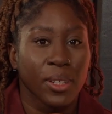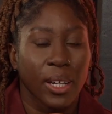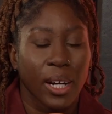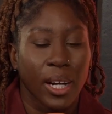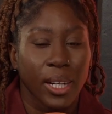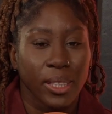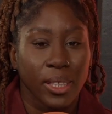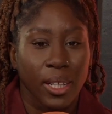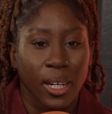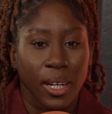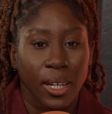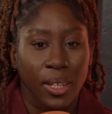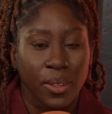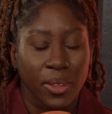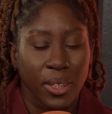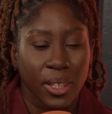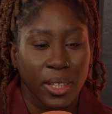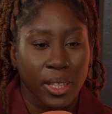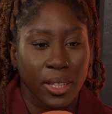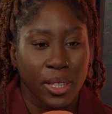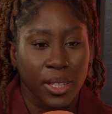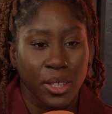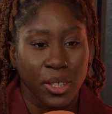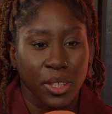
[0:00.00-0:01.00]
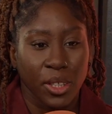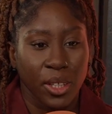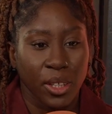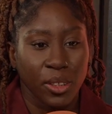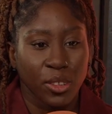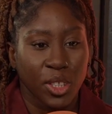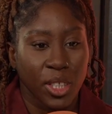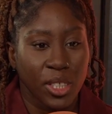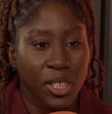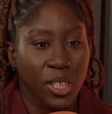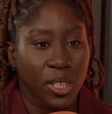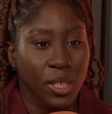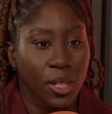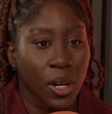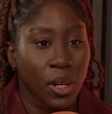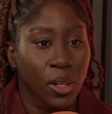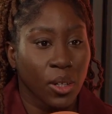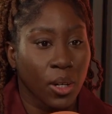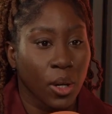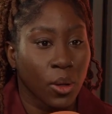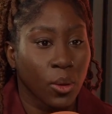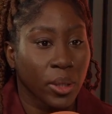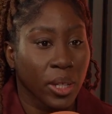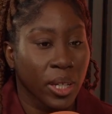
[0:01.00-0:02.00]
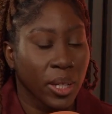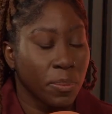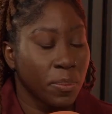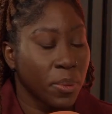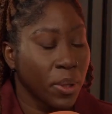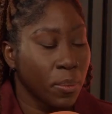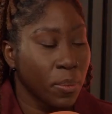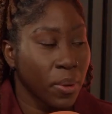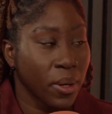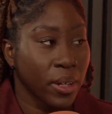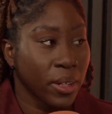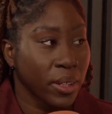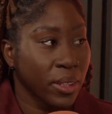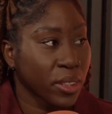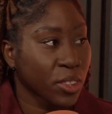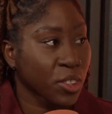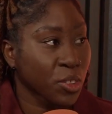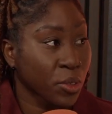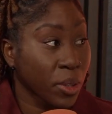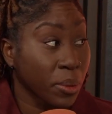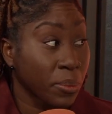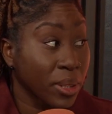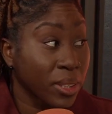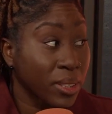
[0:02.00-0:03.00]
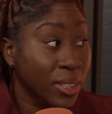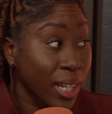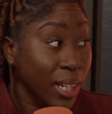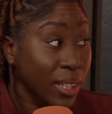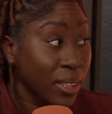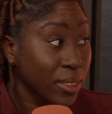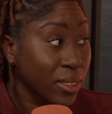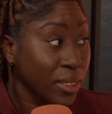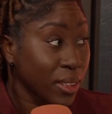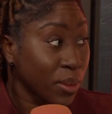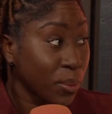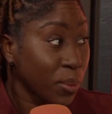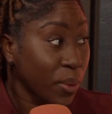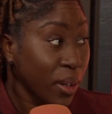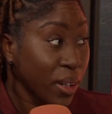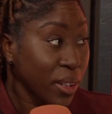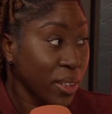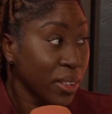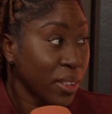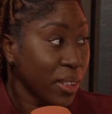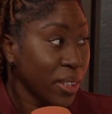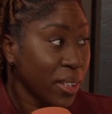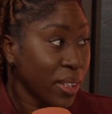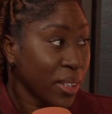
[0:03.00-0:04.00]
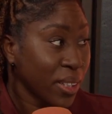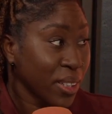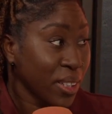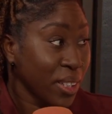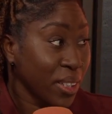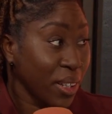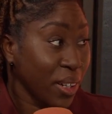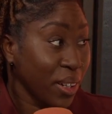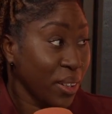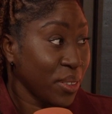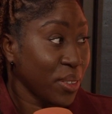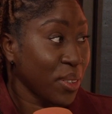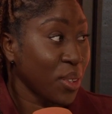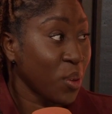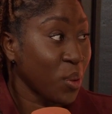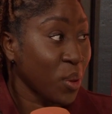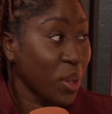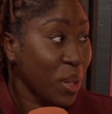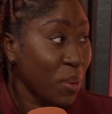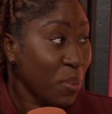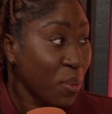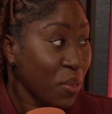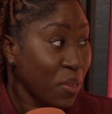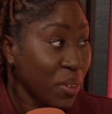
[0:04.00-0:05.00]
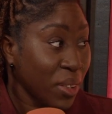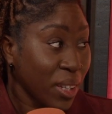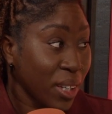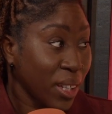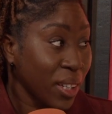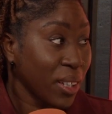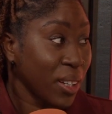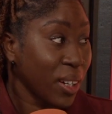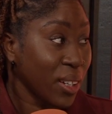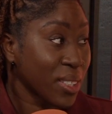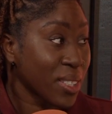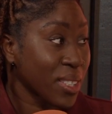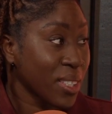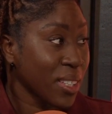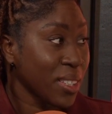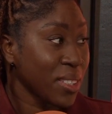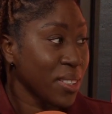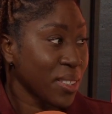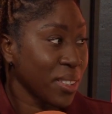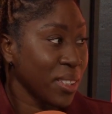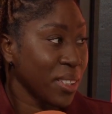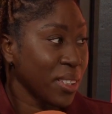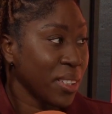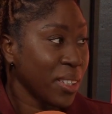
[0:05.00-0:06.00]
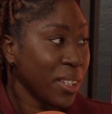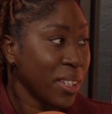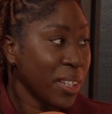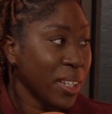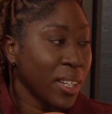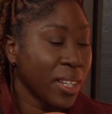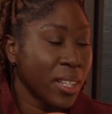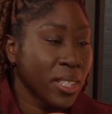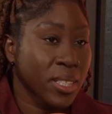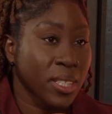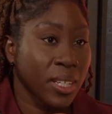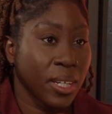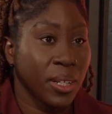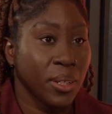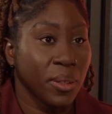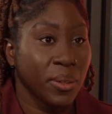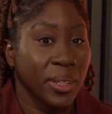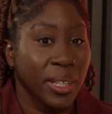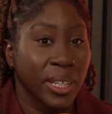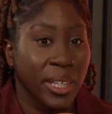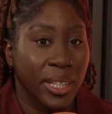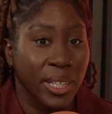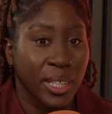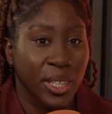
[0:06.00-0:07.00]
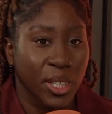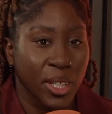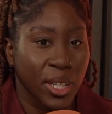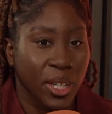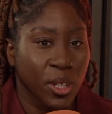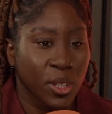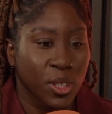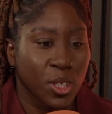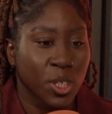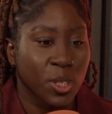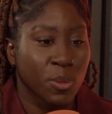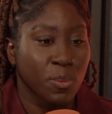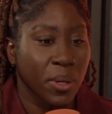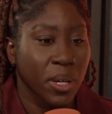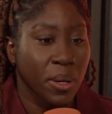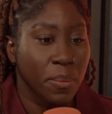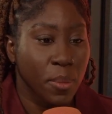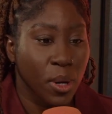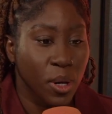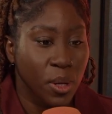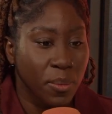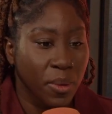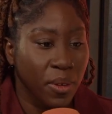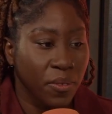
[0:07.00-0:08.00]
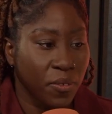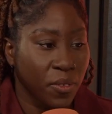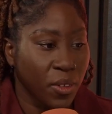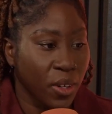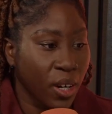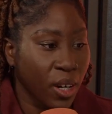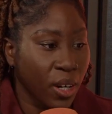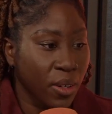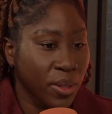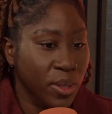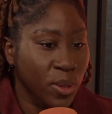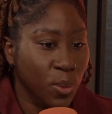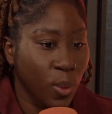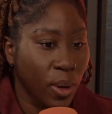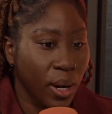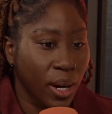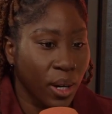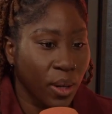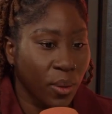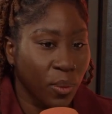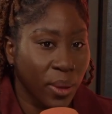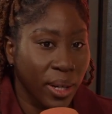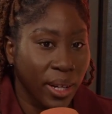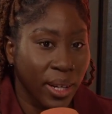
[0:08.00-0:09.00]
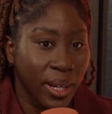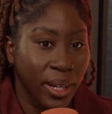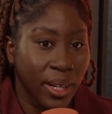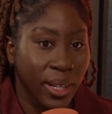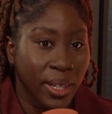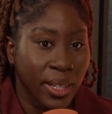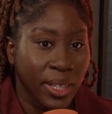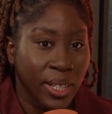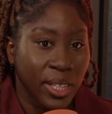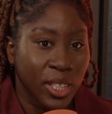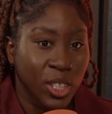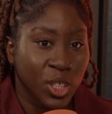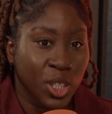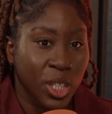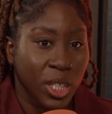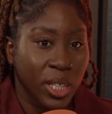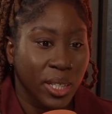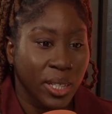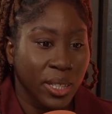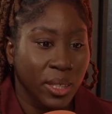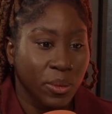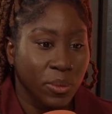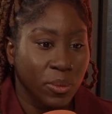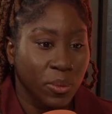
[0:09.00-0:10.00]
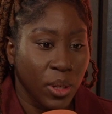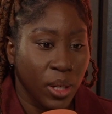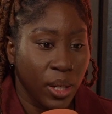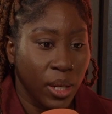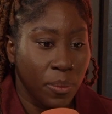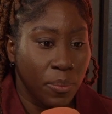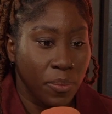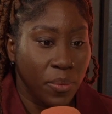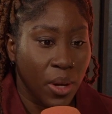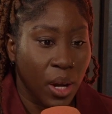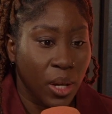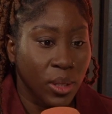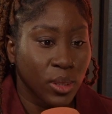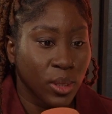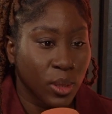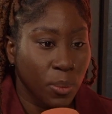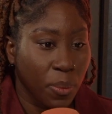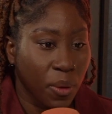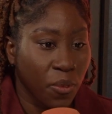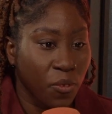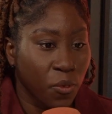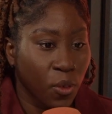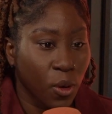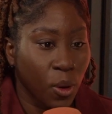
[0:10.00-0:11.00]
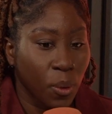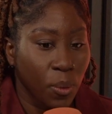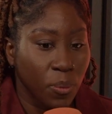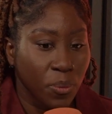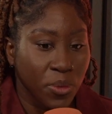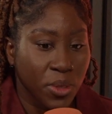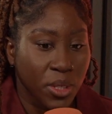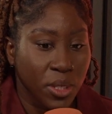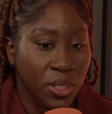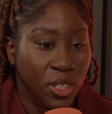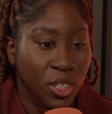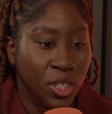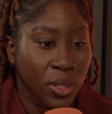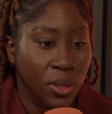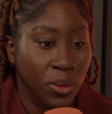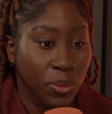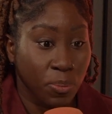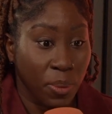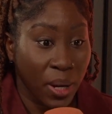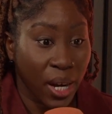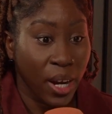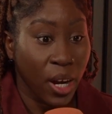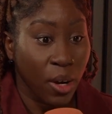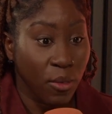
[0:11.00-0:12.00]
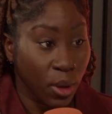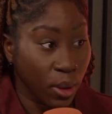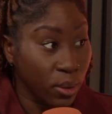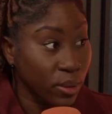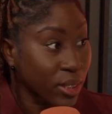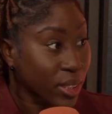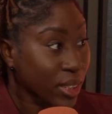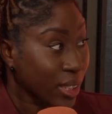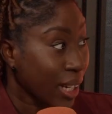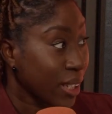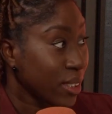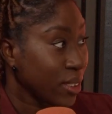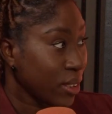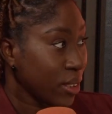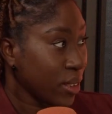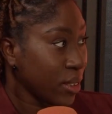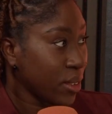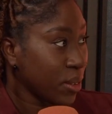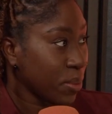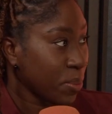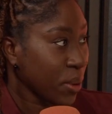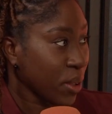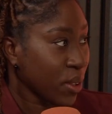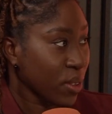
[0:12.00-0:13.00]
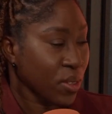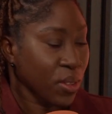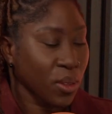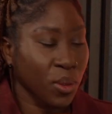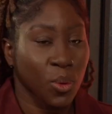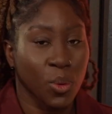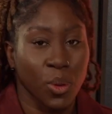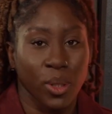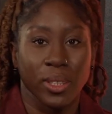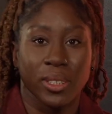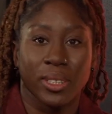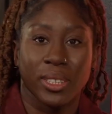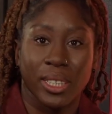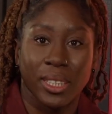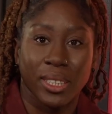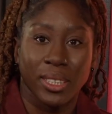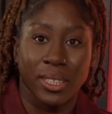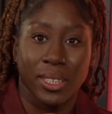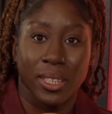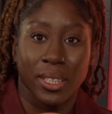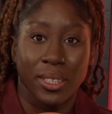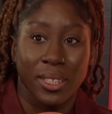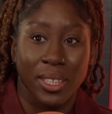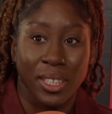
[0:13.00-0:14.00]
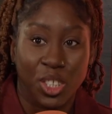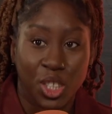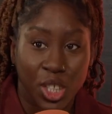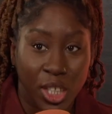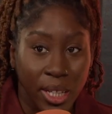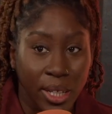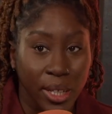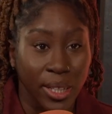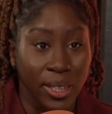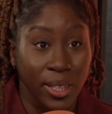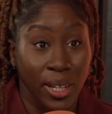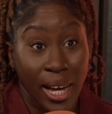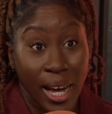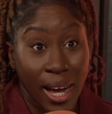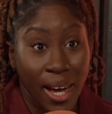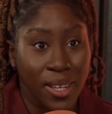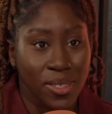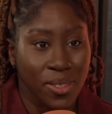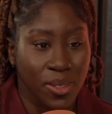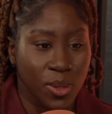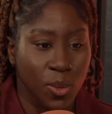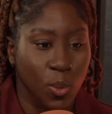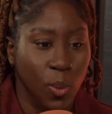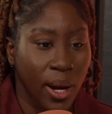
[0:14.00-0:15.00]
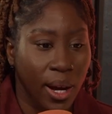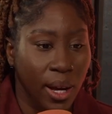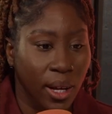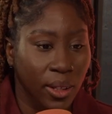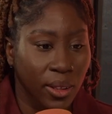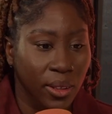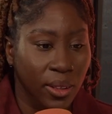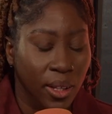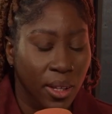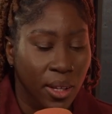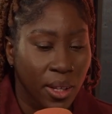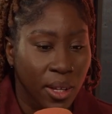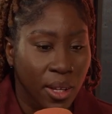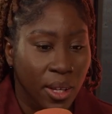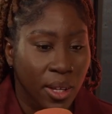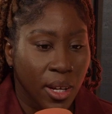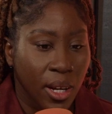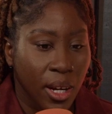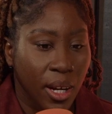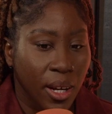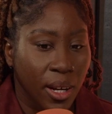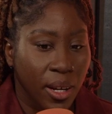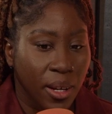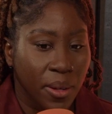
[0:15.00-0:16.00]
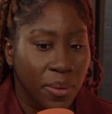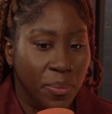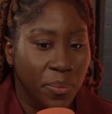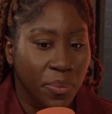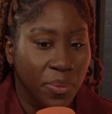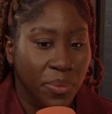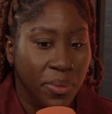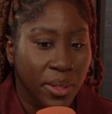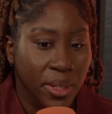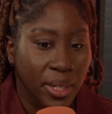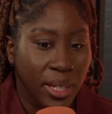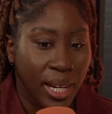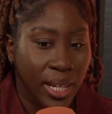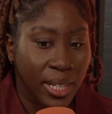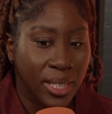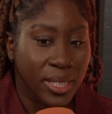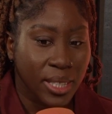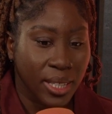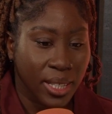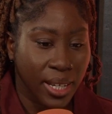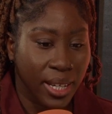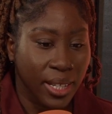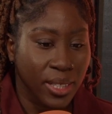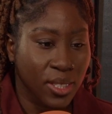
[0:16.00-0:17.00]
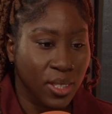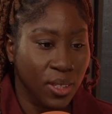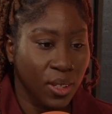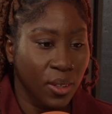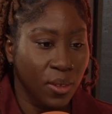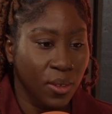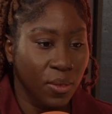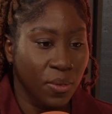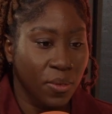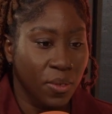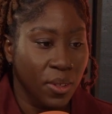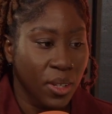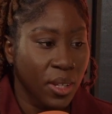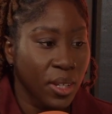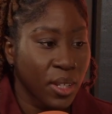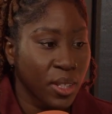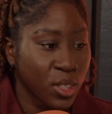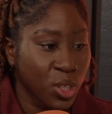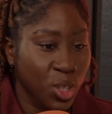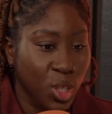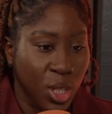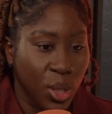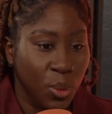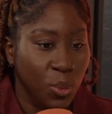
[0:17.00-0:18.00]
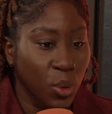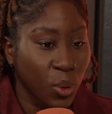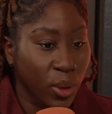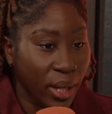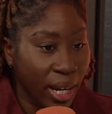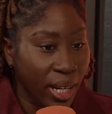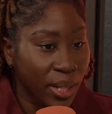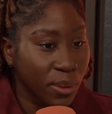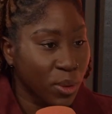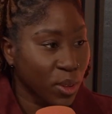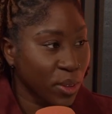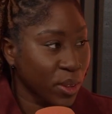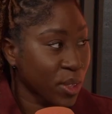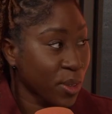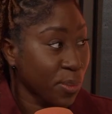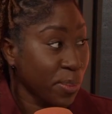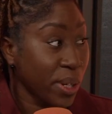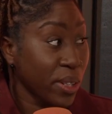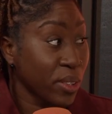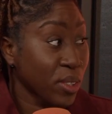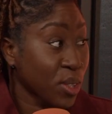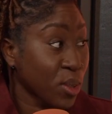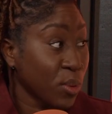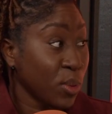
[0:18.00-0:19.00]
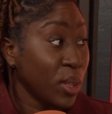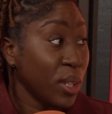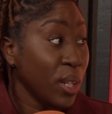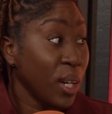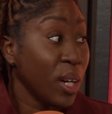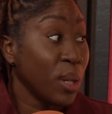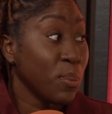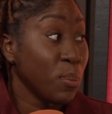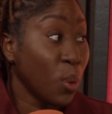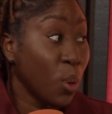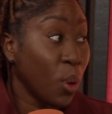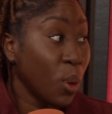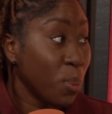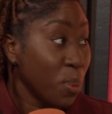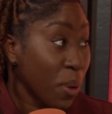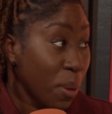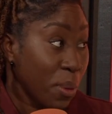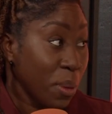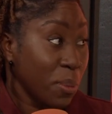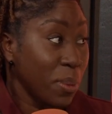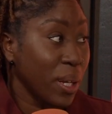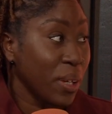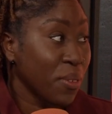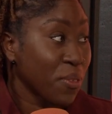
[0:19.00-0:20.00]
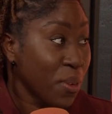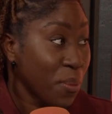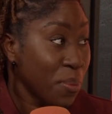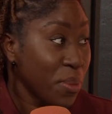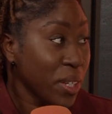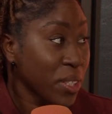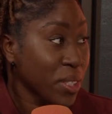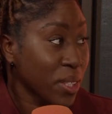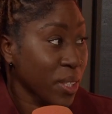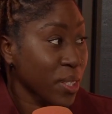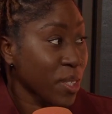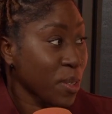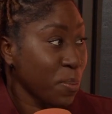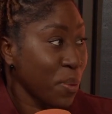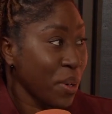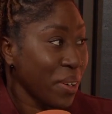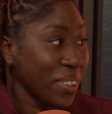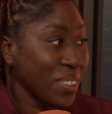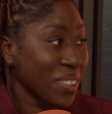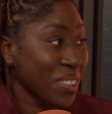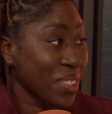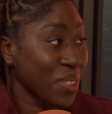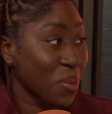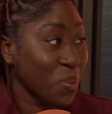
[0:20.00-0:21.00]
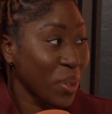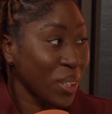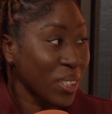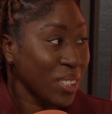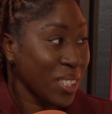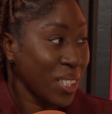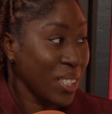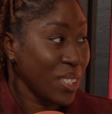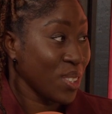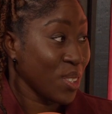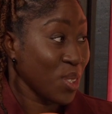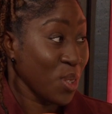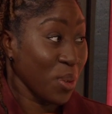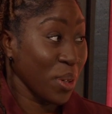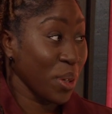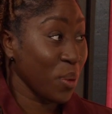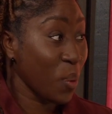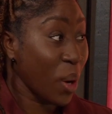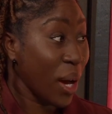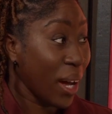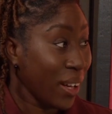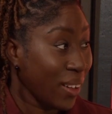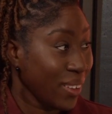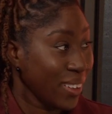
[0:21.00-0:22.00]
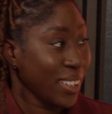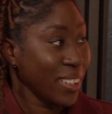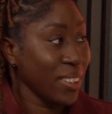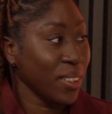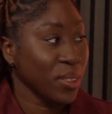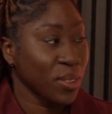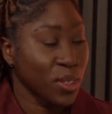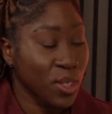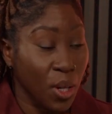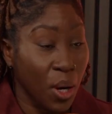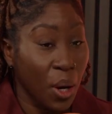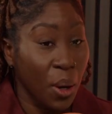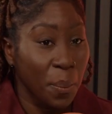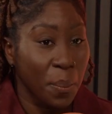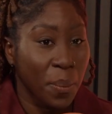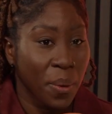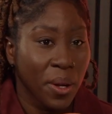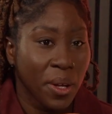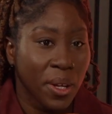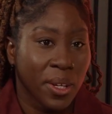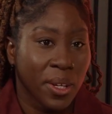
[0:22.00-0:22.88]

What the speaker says: I think, she's a young goalkeeper, but an extremely talented one, goalkeeper of the year last season. So it could just be a moment for her as well, where she underperformed by her own standards because of the qualities that she has as well. And it's a case of she will gain more experience. She will learn more probably from this experience than when she's doing well and on top.